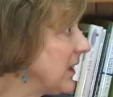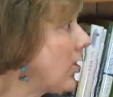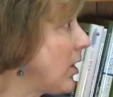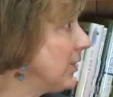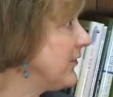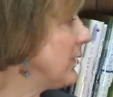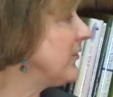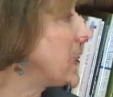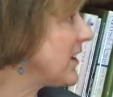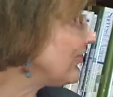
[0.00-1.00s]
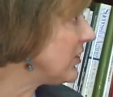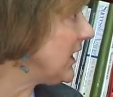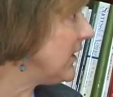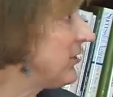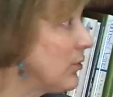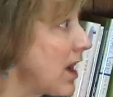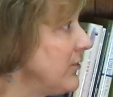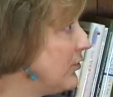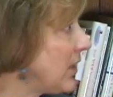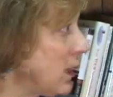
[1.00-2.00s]
calls you, especially if you're on
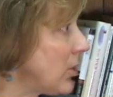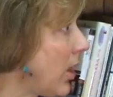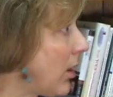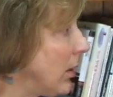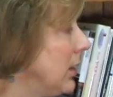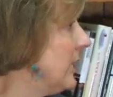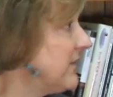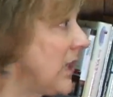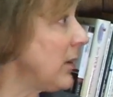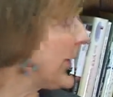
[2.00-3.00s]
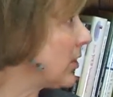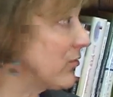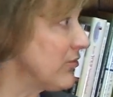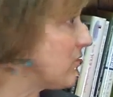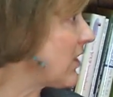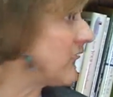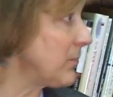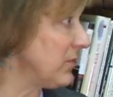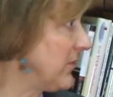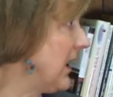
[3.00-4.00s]
Do Not Call, telemarketers are not
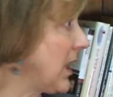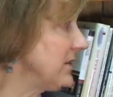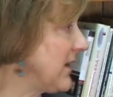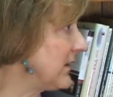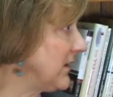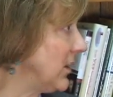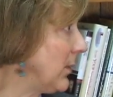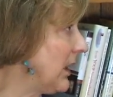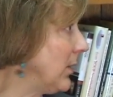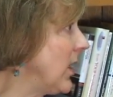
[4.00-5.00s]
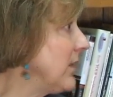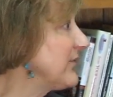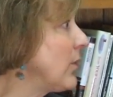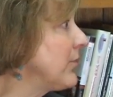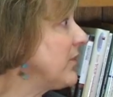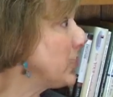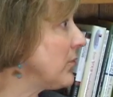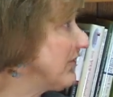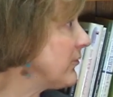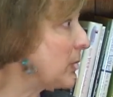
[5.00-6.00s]
supposed to be contacting you anyway. So this
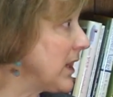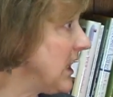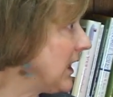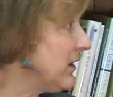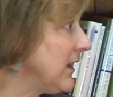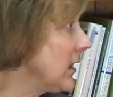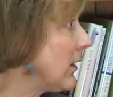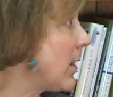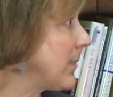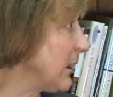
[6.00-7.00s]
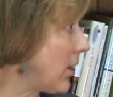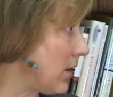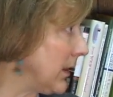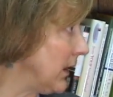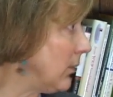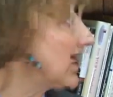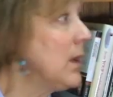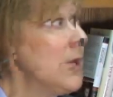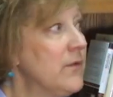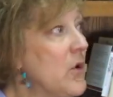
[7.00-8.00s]
person's breaking Indiana law by calling you.
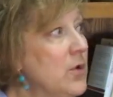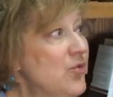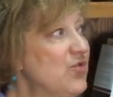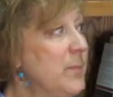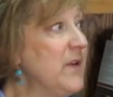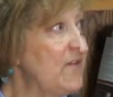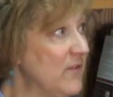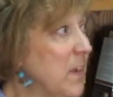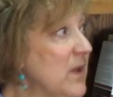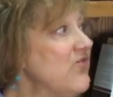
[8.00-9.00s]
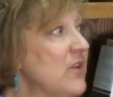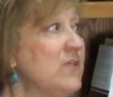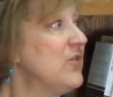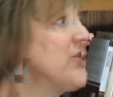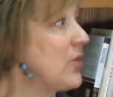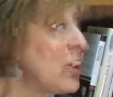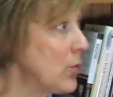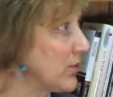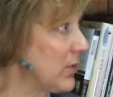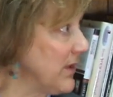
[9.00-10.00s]
So you should be suspicious. Just don't
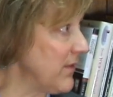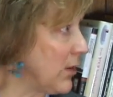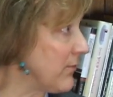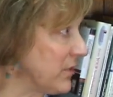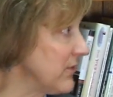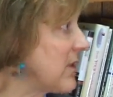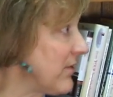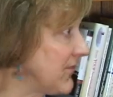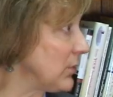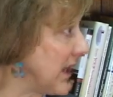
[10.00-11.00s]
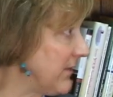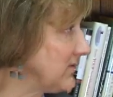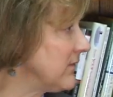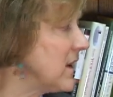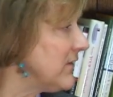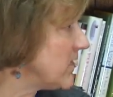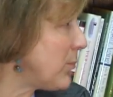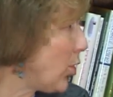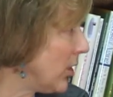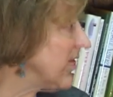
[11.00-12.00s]
order anything over the telephone like this. It's
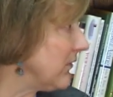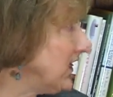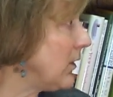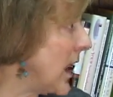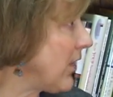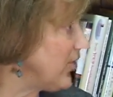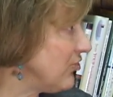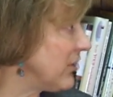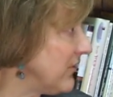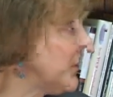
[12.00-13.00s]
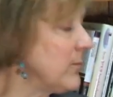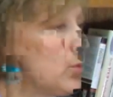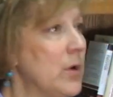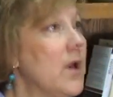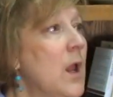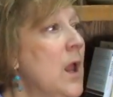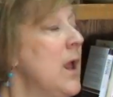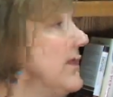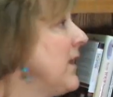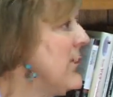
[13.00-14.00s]
important. You know, health insurance is important.
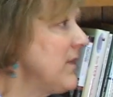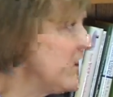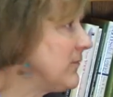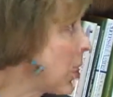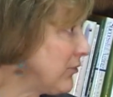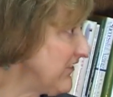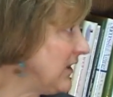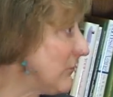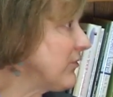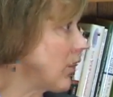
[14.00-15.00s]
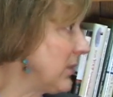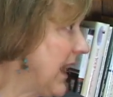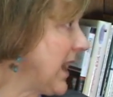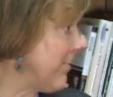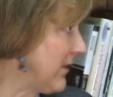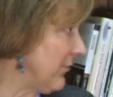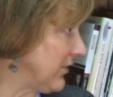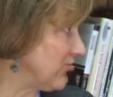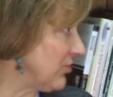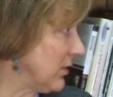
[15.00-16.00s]
The other thing is most seniors already have health
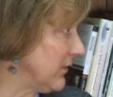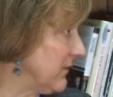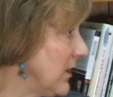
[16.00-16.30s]
insurance.